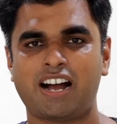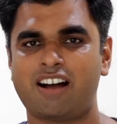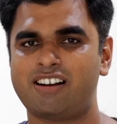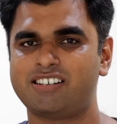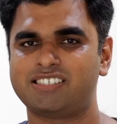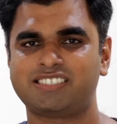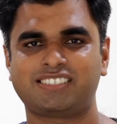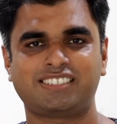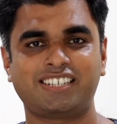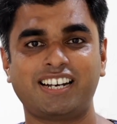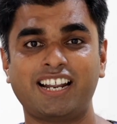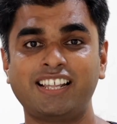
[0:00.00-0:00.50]
Our
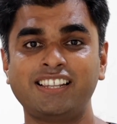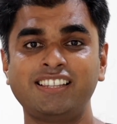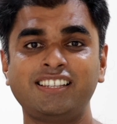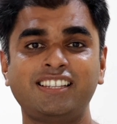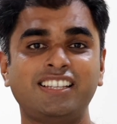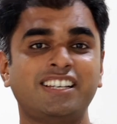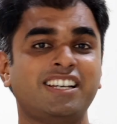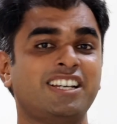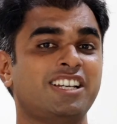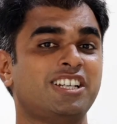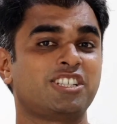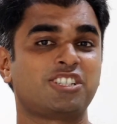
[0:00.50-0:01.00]
strength
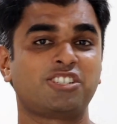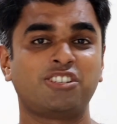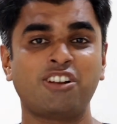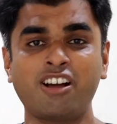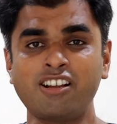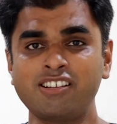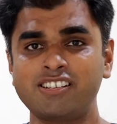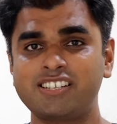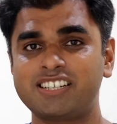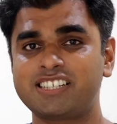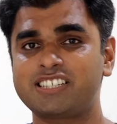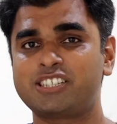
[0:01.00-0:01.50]
is
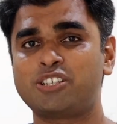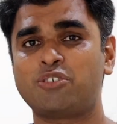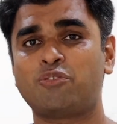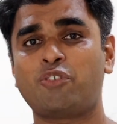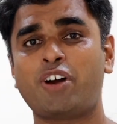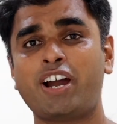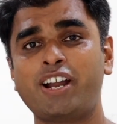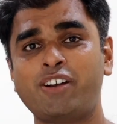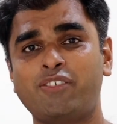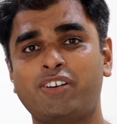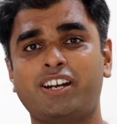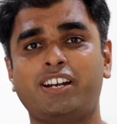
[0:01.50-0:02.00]
not just the
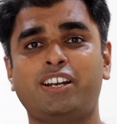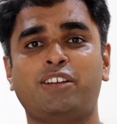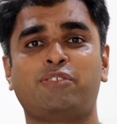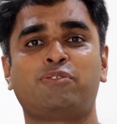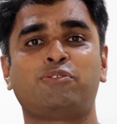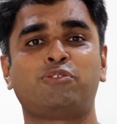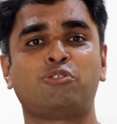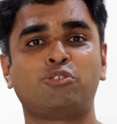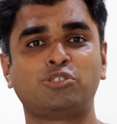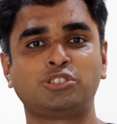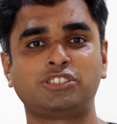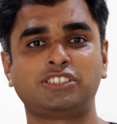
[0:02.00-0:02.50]
wide variety
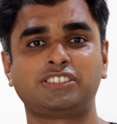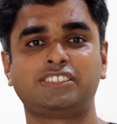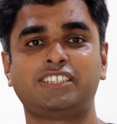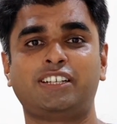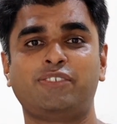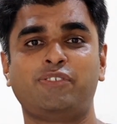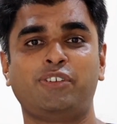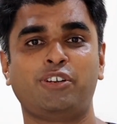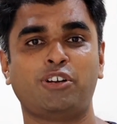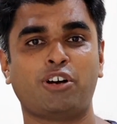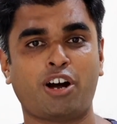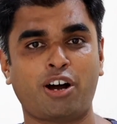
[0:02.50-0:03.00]
of courses
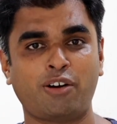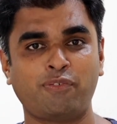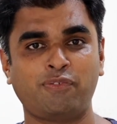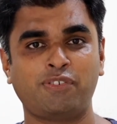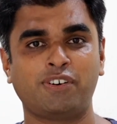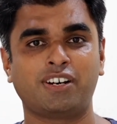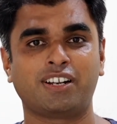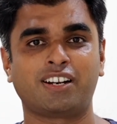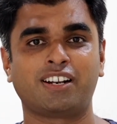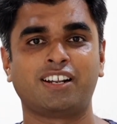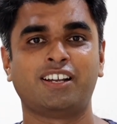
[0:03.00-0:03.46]
that we offer,